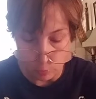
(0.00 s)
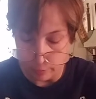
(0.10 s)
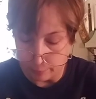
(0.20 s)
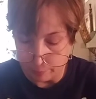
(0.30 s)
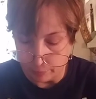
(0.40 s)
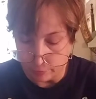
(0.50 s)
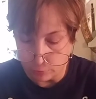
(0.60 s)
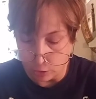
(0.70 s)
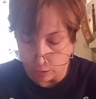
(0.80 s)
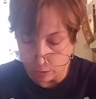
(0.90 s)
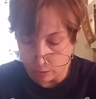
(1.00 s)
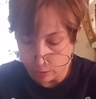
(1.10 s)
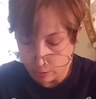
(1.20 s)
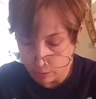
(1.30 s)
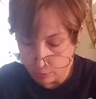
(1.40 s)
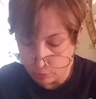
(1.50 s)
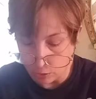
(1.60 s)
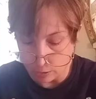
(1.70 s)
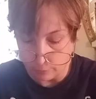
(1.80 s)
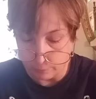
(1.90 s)
went up in stock,
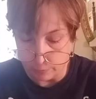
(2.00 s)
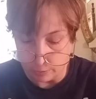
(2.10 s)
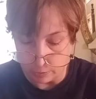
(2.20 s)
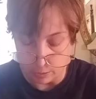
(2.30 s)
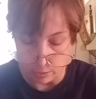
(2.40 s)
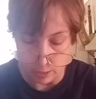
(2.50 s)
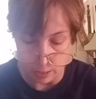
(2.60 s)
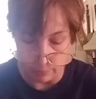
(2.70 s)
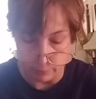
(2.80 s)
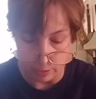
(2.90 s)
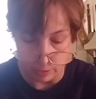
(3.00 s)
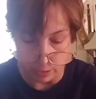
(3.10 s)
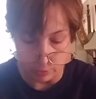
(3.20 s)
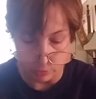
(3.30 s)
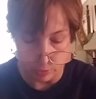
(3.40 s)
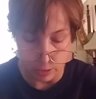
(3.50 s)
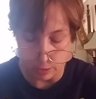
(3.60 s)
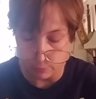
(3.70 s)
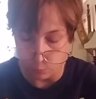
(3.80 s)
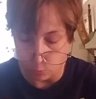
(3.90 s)
stocking feet to the Dan, Van Daan's on the
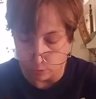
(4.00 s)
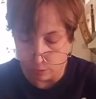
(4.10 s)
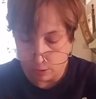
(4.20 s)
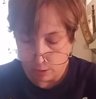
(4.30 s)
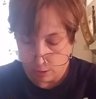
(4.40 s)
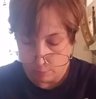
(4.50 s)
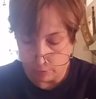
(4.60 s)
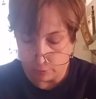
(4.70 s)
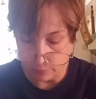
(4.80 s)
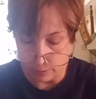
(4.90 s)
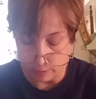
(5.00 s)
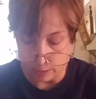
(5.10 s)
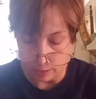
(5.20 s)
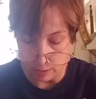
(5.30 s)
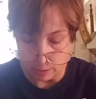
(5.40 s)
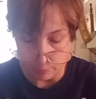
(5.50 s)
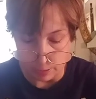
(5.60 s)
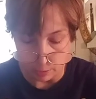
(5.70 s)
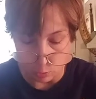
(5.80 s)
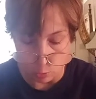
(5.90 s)
next floor. Mr. Van Daan had a
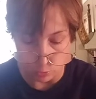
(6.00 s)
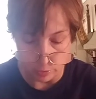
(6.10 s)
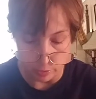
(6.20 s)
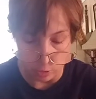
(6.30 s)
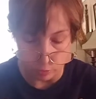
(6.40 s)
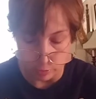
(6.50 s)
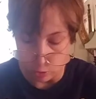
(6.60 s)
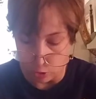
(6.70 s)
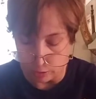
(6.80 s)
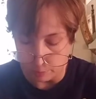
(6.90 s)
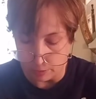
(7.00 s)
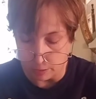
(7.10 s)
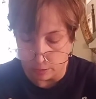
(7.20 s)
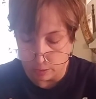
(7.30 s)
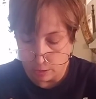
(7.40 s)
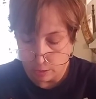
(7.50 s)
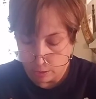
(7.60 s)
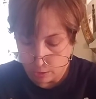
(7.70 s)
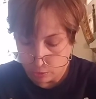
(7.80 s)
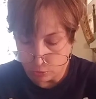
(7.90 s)
bad cold and had already gone to bed
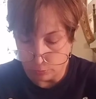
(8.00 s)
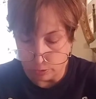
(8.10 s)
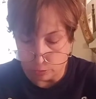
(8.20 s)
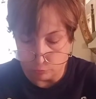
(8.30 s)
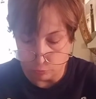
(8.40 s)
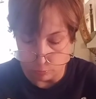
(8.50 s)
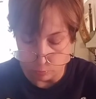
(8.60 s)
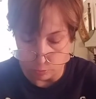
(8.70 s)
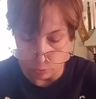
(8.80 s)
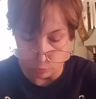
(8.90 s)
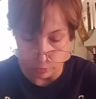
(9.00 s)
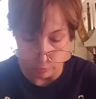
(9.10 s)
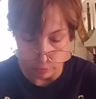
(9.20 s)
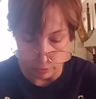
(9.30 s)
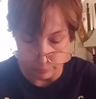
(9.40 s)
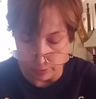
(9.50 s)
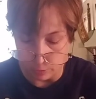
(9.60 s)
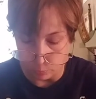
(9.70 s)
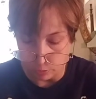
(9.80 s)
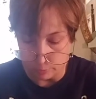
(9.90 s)
so we all drew up closely around his bed
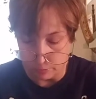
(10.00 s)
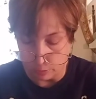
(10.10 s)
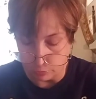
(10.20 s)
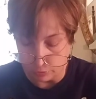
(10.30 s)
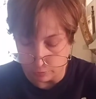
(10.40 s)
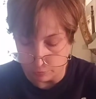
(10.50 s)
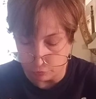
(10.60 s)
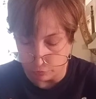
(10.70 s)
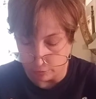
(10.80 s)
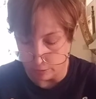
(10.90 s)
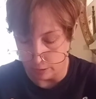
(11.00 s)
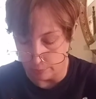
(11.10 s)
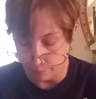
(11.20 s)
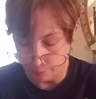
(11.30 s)
and whispered our suspicions to him.